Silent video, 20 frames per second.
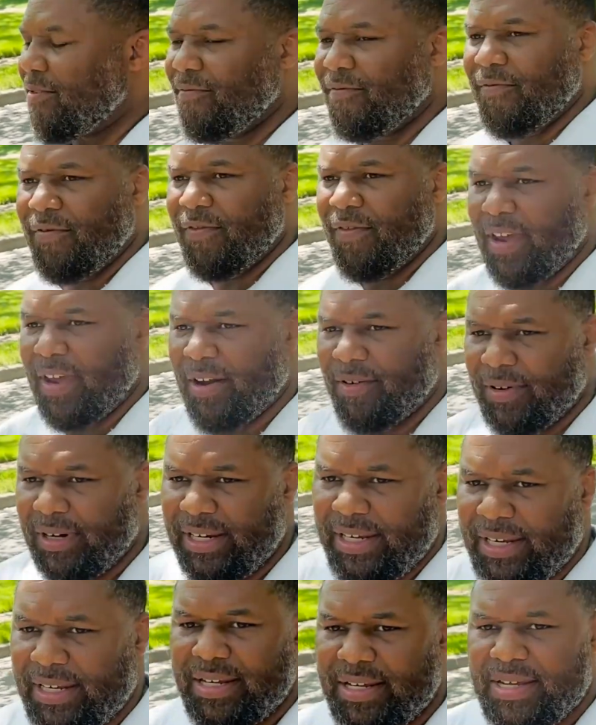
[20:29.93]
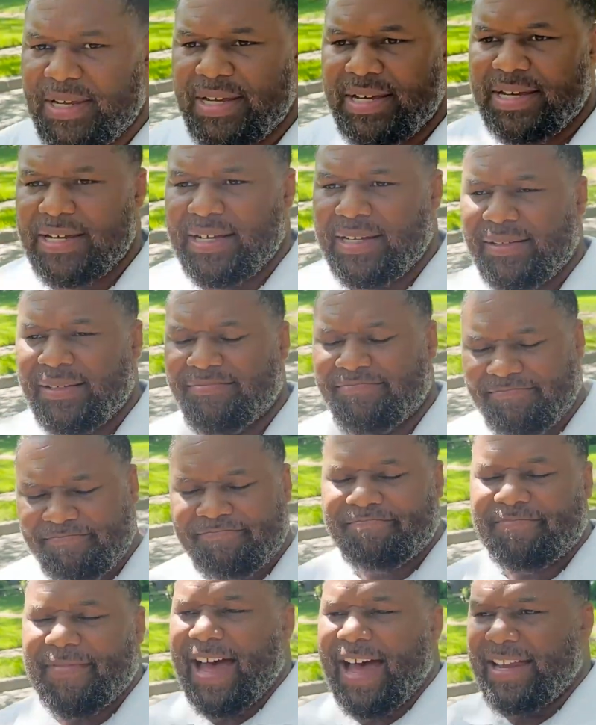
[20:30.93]
very,
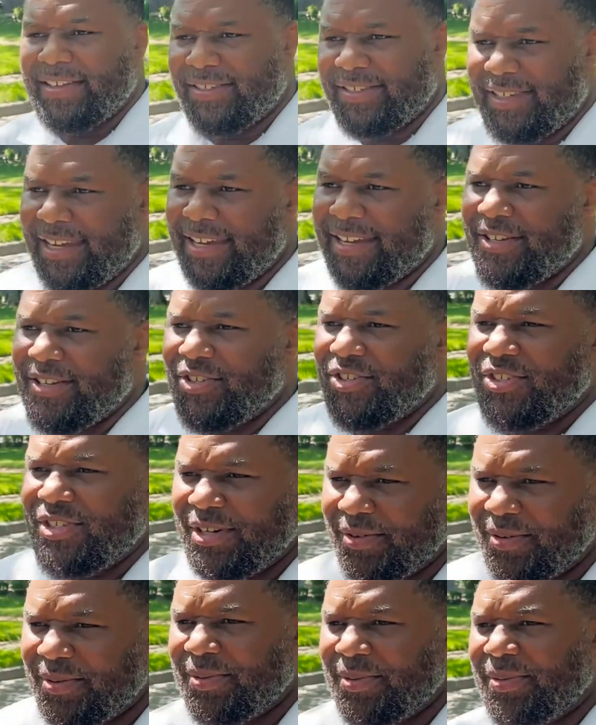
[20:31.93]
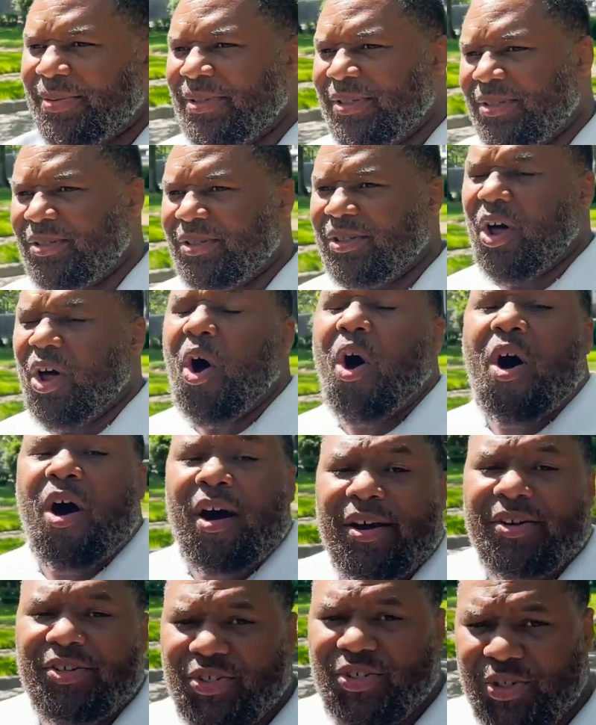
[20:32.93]
I'd say, considerable,
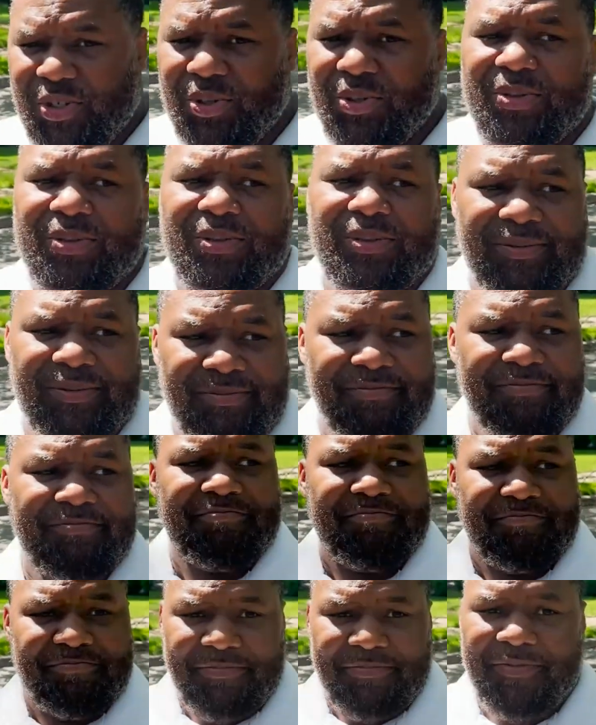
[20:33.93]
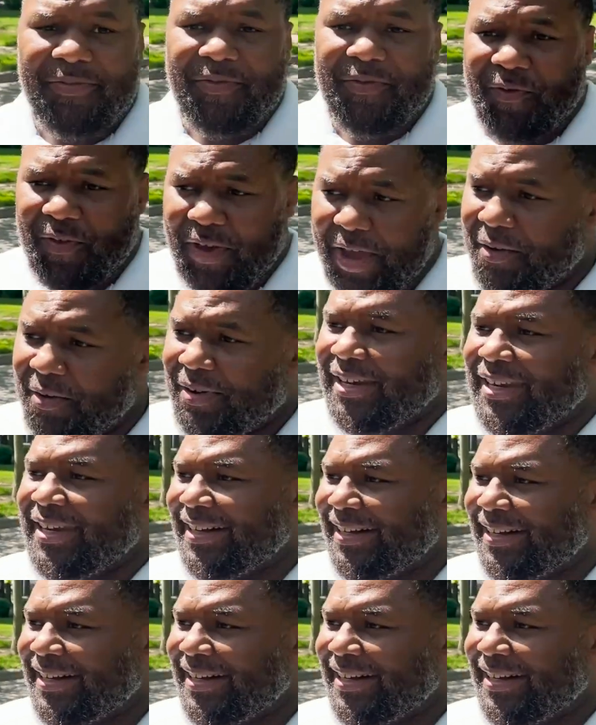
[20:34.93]
large to very